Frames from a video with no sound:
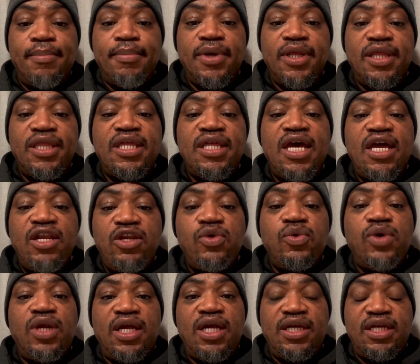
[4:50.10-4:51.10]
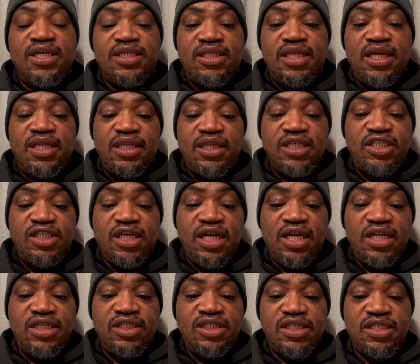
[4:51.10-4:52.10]
then you will understand the
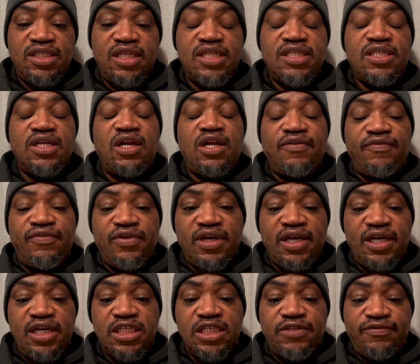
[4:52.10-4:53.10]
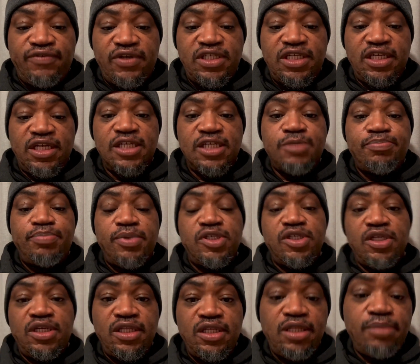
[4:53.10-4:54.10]
challenges that South Africa is facing,
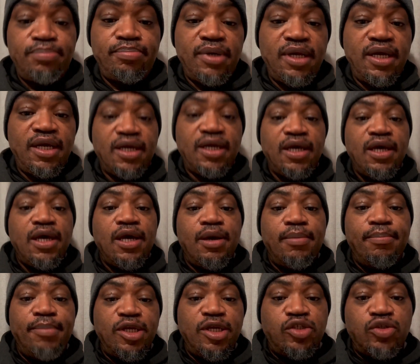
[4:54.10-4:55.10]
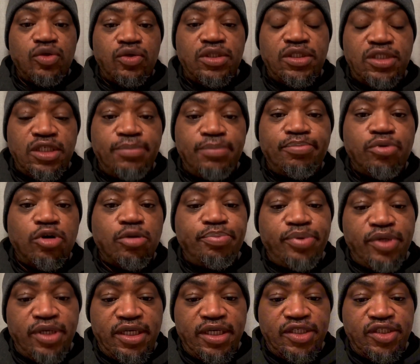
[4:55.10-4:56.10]
especially the black majority
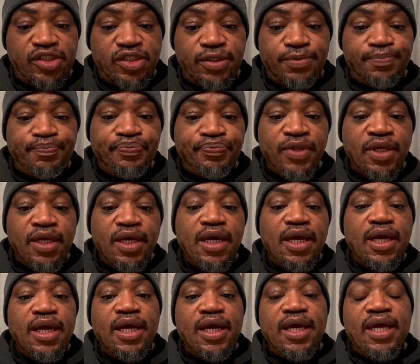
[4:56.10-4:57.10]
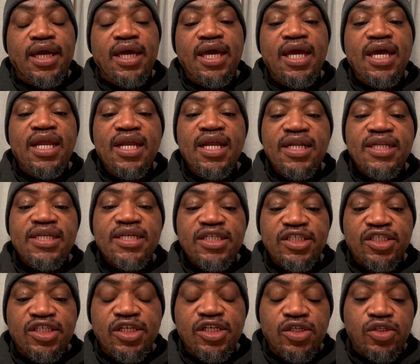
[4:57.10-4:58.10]
population. In
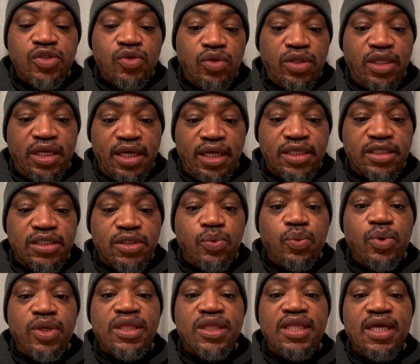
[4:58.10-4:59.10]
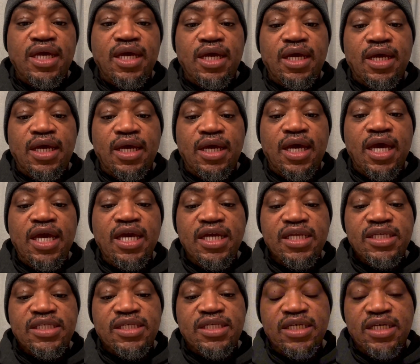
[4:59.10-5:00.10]
addition to that, with the
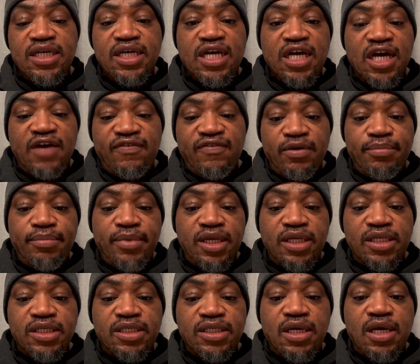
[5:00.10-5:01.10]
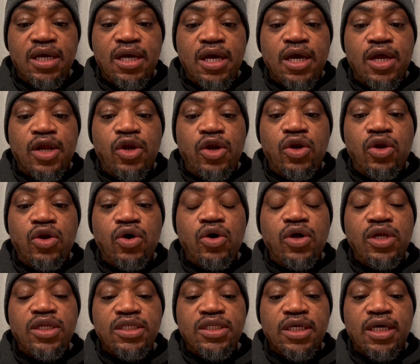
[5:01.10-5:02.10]
ANC government
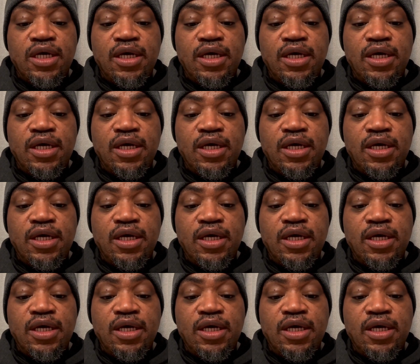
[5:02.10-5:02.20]
not